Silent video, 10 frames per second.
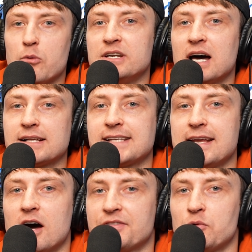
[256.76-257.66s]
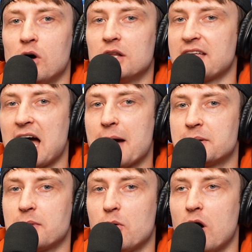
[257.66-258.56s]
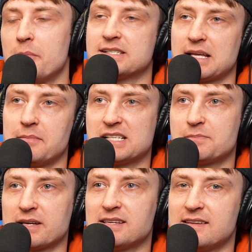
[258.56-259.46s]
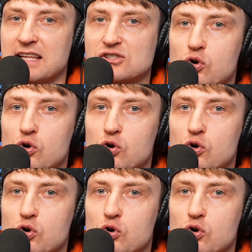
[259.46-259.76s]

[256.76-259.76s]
would not say not the wall if that happened to my wall because I'd be expecting it and that's